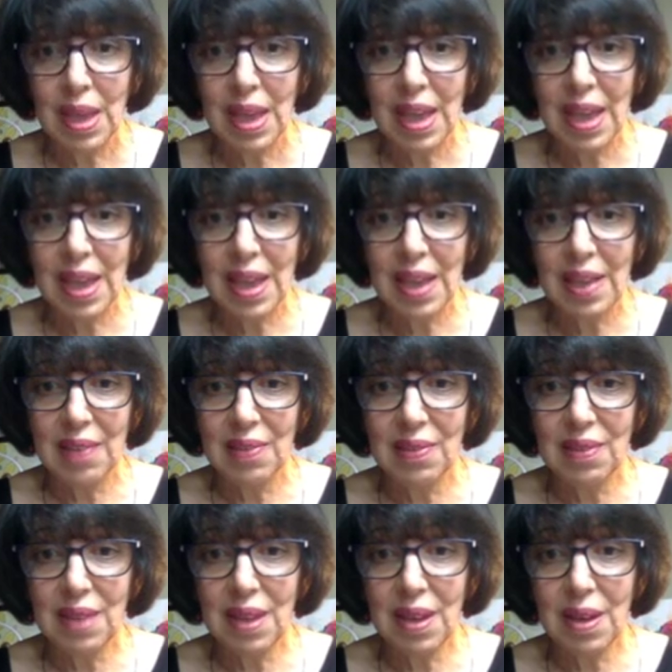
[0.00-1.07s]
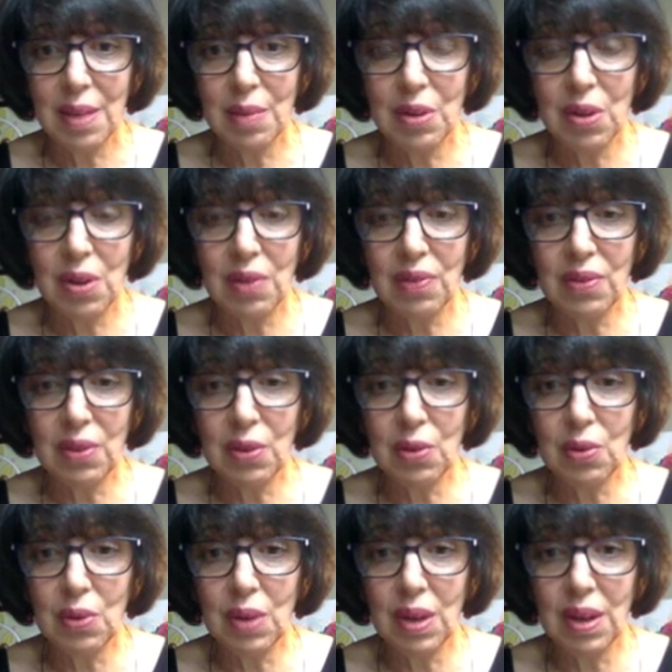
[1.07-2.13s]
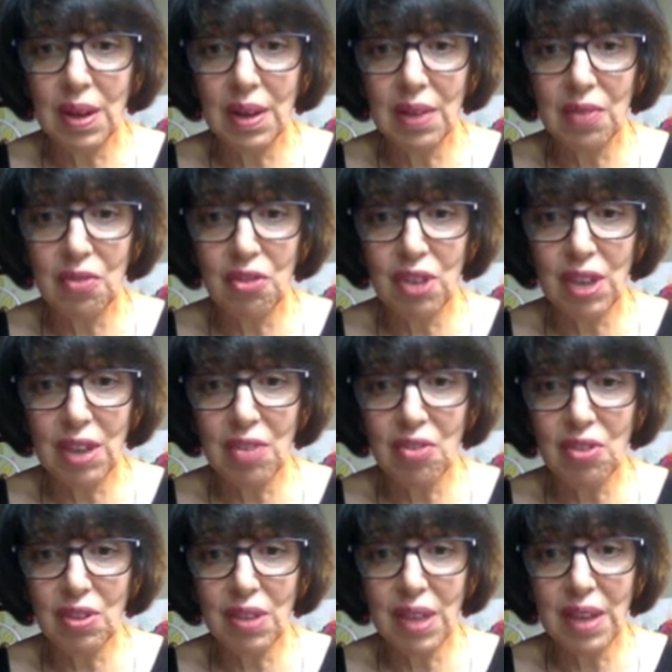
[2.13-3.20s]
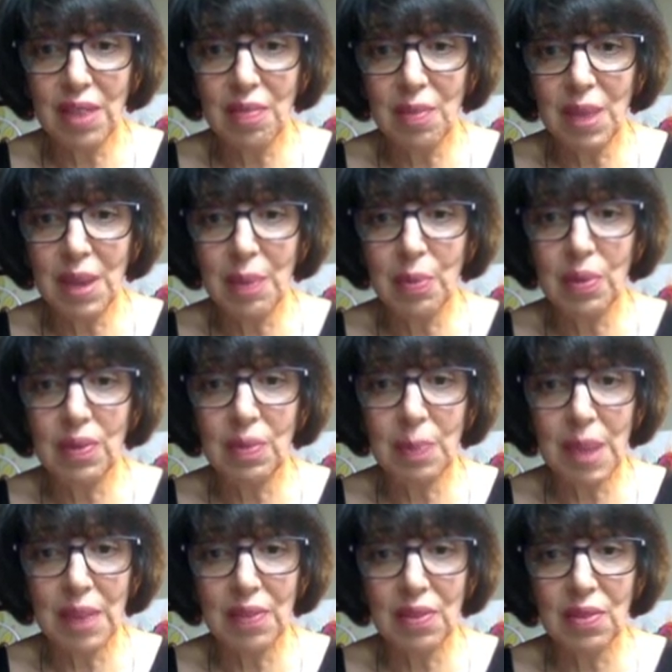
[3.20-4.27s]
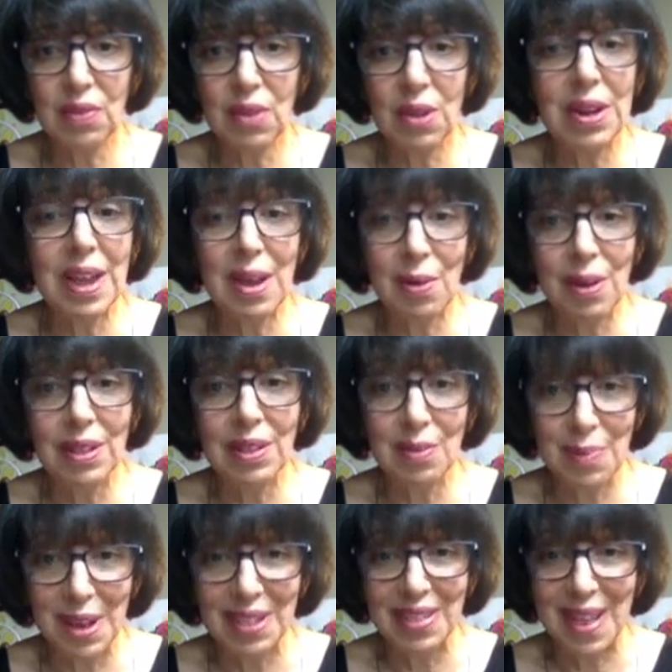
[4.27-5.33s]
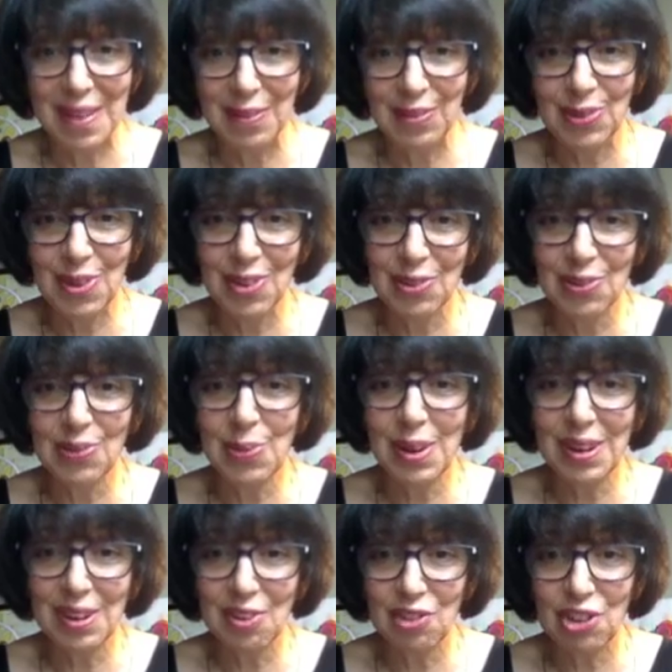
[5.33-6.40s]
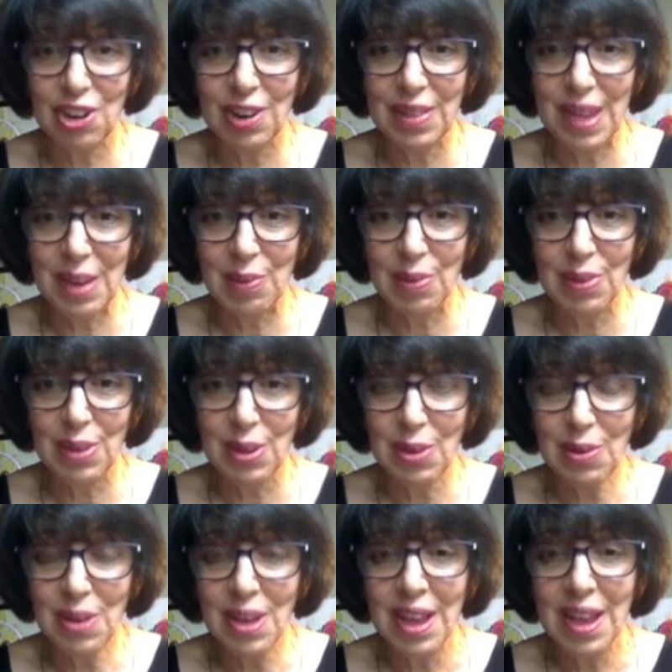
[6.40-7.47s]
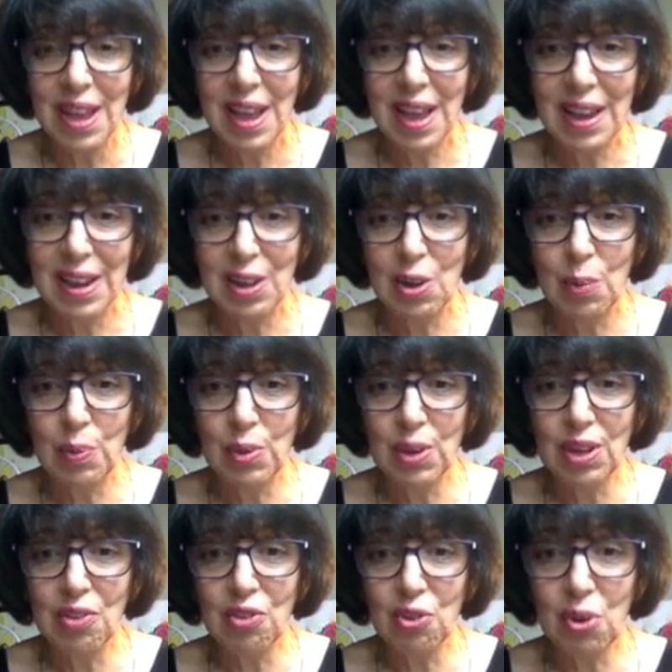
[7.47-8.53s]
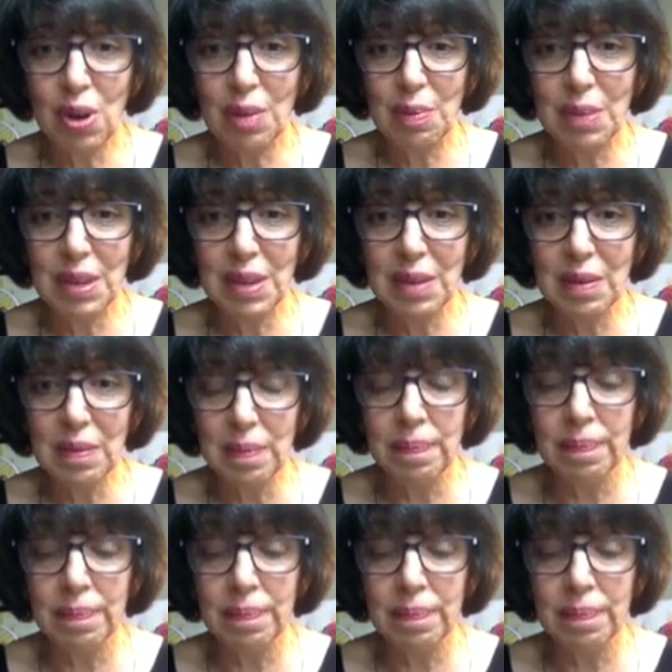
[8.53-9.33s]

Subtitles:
And it also changed a lot of my perspective on how I live my life. So I just wanted to share that with you, and I hope you can join me